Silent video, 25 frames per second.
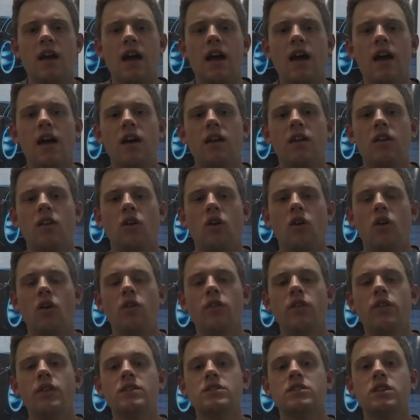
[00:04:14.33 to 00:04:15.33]
And
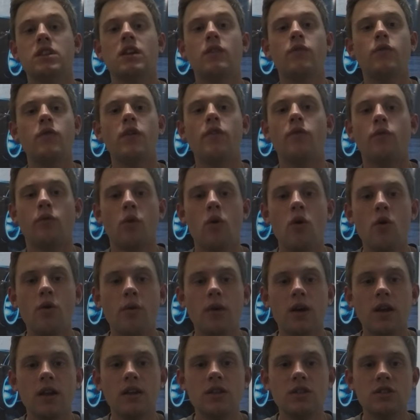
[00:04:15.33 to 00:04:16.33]
all this, like if you have road
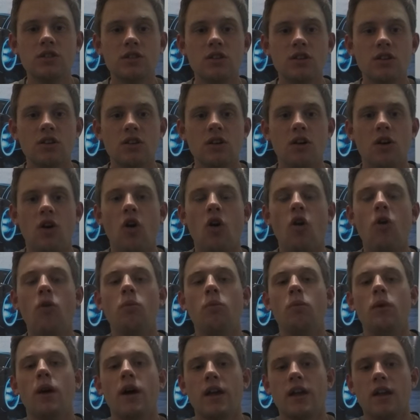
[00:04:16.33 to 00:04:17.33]
rage, oh
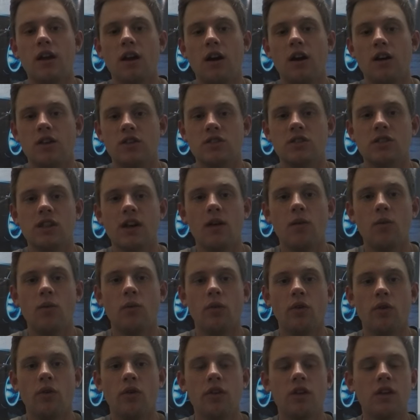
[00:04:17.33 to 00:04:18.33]
my gosh, that
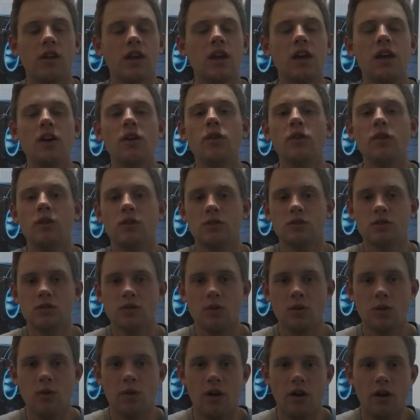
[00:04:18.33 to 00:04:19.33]
will kill your
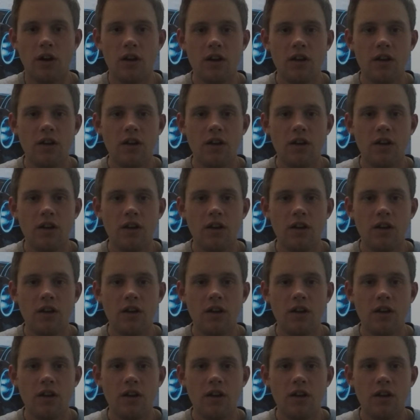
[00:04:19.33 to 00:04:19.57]
score.